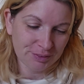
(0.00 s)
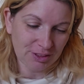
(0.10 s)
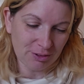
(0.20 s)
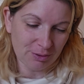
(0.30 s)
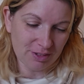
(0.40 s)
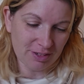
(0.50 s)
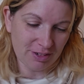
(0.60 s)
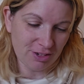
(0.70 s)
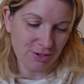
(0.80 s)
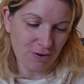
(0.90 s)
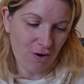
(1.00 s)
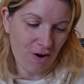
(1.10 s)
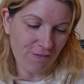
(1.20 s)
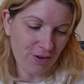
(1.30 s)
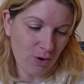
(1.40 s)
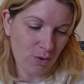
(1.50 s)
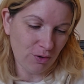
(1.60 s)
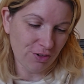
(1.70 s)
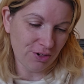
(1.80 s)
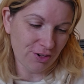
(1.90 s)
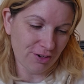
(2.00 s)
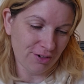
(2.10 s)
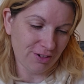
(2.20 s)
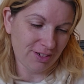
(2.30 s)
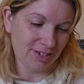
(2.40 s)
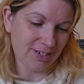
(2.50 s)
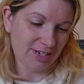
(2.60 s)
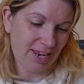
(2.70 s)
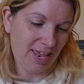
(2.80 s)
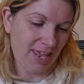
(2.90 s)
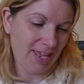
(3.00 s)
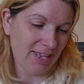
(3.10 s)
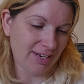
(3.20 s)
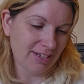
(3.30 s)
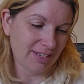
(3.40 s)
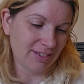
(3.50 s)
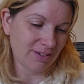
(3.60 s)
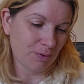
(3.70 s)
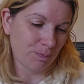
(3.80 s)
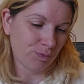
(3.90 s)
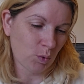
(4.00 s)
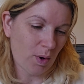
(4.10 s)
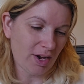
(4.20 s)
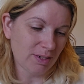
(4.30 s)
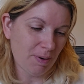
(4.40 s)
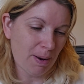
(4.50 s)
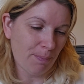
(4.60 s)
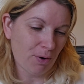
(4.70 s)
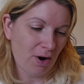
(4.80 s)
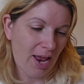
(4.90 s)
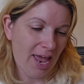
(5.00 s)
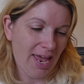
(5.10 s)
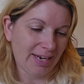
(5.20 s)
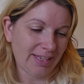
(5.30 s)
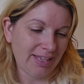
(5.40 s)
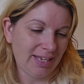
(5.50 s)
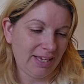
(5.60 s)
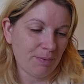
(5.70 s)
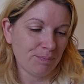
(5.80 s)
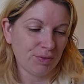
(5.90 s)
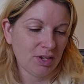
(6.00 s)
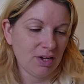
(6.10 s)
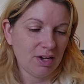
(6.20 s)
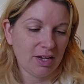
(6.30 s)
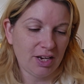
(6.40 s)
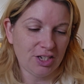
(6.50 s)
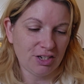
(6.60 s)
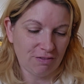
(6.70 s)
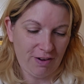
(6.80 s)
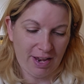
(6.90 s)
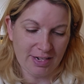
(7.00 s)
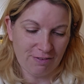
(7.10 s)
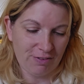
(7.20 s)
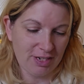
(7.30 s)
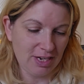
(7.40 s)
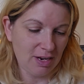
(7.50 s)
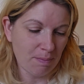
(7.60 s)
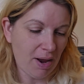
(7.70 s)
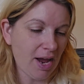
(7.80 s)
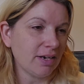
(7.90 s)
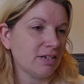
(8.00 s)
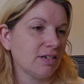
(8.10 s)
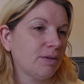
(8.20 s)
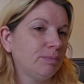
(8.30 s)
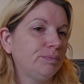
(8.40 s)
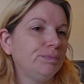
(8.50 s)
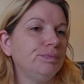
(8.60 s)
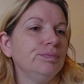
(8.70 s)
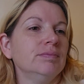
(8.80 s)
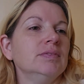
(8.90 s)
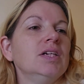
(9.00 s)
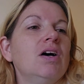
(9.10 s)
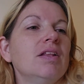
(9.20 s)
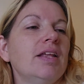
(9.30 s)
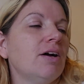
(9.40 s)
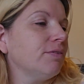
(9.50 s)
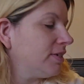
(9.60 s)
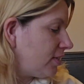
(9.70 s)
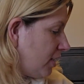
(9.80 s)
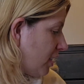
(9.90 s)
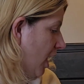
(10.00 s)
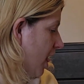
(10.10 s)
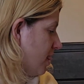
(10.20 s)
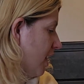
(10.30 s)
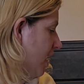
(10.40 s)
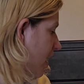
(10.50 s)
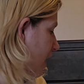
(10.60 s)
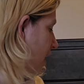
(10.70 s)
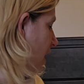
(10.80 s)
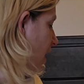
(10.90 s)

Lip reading: So it was the 2 coffee holders and wax paper and the kitchen anti-fatigue mat. And that receipt, and then